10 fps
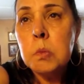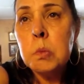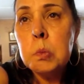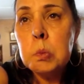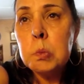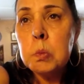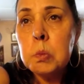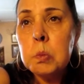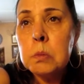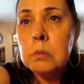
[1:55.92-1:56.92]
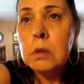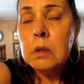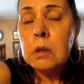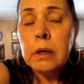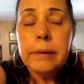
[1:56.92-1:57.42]
Hmm.
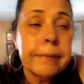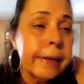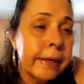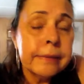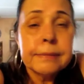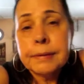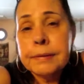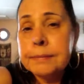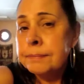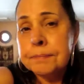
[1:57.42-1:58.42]
Well, I don't know